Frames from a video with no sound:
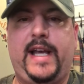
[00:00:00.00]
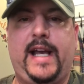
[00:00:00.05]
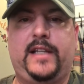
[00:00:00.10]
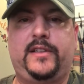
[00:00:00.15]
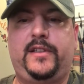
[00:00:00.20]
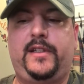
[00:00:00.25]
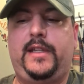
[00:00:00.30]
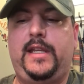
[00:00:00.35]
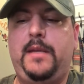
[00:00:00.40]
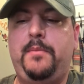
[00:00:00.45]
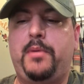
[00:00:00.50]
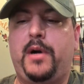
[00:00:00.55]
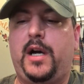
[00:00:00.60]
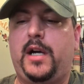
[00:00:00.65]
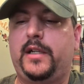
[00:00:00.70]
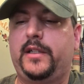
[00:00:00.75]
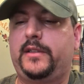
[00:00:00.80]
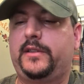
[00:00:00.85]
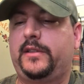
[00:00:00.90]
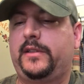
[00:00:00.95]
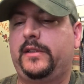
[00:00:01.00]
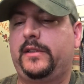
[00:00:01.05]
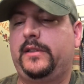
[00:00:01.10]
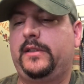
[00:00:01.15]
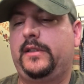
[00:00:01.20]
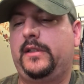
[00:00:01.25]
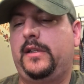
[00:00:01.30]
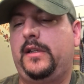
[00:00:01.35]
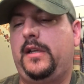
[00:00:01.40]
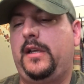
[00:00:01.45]
has debunked
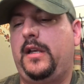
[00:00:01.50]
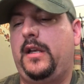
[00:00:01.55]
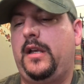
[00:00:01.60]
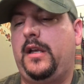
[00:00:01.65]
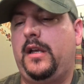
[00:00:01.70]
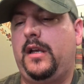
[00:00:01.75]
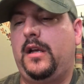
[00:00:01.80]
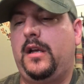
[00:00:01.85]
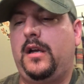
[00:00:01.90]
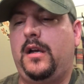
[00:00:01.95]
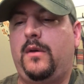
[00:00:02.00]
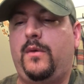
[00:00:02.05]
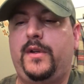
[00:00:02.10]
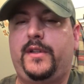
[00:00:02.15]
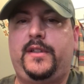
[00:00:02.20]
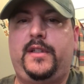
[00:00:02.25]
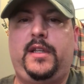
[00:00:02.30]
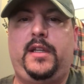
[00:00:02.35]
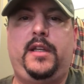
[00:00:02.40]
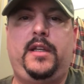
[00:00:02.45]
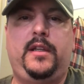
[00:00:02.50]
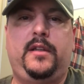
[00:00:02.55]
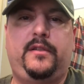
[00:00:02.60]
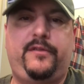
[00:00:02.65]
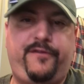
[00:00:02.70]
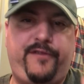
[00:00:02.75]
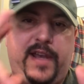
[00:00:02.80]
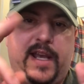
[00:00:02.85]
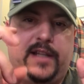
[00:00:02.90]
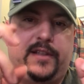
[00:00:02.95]
what these
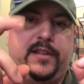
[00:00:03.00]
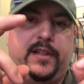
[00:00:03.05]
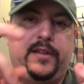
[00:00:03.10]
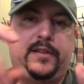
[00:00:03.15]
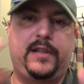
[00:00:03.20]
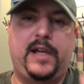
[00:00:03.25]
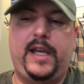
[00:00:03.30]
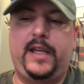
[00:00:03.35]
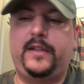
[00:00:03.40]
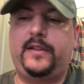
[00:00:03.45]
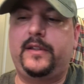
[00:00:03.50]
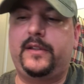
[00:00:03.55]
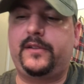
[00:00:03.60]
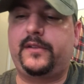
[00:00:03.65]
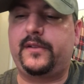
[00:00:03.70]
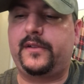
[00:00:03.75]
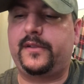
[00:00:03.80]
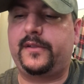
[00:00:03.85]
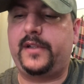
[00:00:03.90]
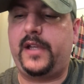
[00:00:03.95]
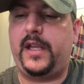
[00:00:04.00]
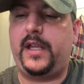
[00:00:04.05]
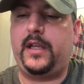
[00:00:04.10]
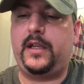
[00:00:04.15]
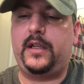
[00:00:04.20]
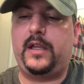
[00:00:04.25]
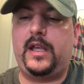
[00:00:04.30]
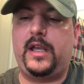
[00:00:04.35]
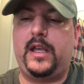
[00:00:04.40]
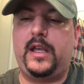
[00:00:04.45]
fancy scientists are
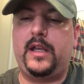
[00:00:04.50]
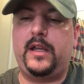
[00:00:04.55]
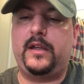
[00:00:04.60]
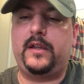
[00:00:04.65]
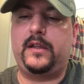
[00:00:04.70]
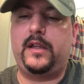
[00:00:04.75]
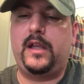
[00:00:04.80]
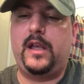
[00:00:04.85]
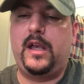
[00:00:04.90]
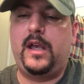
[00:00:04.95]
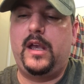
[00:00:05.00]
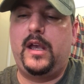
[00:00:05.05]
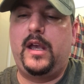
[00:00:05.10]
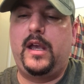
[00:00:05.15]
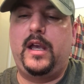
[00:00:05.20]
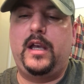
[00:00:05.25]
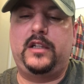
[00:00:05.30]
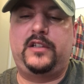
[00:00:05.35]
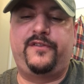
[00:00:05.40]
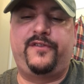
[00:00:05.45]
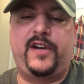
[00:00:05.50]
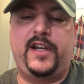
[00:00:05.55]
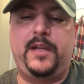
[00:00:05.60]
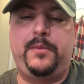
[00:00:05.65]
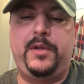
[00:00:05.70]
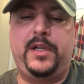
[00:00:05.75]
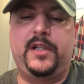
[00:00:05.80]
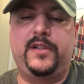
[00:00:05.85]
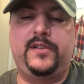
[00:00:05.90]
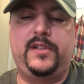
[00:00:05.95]
saying. And it's funny
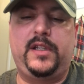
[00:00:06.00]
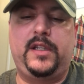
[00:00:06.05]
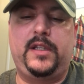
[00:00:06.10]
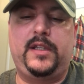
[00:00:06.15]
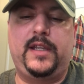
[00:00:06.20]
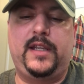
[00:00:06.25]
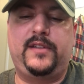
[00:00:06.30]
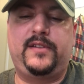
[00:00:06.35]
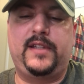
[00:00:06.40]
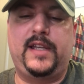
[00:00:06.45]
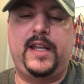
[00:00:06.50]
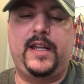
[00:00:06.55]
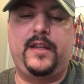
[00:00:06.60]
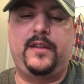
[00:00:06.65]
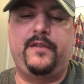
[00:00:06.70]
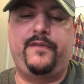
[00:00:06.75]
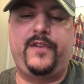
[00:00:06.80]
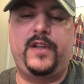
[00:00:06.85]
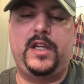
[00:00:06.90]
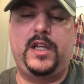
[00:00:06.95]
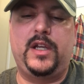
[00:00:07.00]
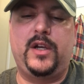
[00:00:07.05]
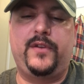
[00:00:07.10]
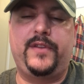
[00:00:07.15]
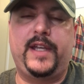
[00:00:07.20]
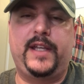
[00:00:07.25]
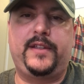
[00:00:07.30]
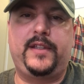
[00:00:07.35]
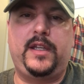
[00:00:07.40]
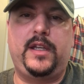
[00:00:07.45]
because they said in the video
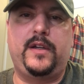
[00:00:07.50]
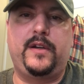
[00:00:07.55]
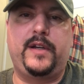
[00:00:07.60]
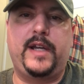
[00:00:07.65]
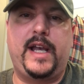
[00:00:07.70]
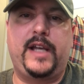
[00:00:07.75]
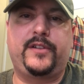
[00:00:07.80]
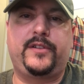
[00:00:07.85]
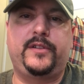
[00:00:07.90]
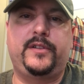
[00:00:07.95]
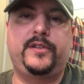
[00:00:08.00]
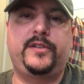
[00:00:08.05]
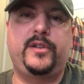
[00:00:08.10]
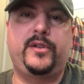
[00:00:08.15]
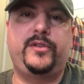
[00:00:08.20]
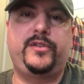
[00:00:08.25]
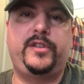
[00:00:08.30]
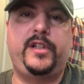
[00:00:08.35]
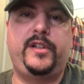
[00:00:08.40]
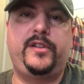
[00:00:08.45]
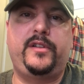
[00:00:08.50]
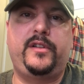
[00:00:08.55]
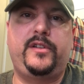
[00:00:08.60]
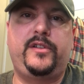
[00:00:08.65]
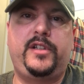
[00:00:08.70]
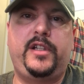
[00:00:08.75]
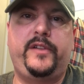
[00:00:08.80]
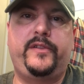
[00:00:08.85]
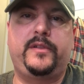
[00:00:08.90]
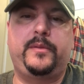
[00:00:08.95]
that the International Association of
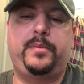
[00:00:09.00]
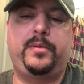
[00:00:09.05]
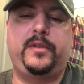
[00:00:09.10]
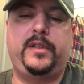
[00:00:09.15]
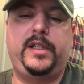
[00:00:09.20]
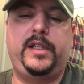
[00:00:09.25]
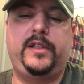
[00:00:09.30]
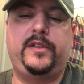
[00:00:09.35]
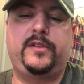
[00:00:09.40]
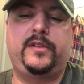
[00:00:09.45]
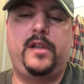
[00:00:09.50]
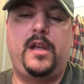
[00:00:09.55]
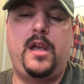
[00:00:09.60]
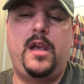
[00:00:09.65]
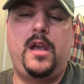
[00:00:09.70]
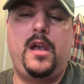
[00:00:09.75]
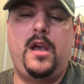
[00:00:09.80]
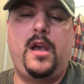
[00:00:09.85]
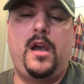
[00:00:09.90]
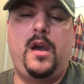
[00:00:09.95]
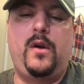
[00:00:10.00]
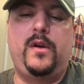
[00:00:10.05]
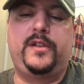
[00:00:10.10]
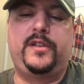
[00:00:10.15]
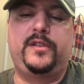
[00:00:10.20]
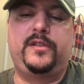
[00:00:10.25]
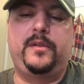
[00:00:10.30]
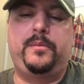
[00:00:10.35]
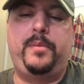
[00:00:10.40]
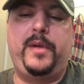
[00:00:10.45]
Chiefs of Police, which
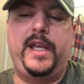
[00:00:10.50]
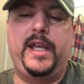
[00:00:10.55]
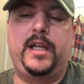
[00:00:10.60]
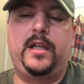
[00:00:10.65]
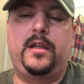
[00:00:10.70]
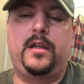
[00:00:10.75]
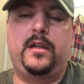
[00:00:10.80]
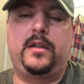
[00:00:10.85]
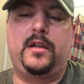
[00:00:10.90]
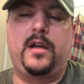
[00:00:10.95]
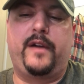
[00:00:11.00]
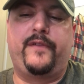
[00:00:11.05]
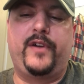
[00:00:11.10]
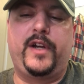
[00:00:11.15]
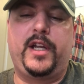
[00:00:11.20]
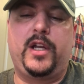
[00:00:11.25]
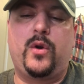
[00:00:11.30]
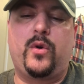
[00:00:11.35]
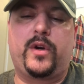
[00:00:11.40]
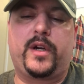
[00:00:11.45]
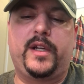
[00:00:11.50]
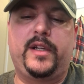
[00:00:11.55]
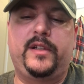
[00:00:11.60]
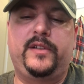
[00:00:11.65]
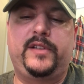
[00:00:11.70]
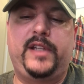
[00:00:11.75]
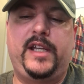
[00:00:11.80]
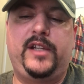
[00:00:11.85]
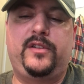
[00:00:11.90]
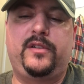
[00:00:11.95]
is a big governing
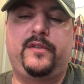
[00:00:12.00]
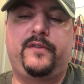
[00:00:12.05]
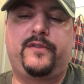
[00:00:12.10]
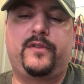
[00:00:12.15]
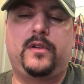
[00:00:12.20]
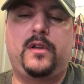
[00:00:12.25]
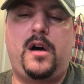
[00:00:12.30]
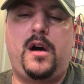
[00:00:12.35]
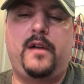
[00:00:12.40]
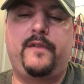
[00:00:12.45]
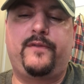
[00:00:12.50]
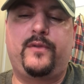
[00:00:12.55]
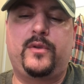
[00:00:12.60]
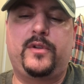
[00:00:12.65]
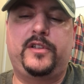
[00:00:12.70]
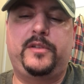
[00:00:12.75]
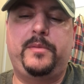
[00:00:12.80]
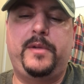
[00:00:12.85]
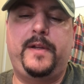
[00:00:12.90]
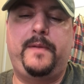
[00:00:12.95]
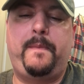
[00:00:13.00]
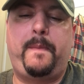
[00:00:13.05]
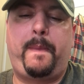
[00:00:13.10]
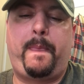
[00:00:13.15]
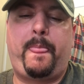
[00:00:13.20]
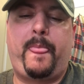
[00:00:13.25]
organization for law enforcement,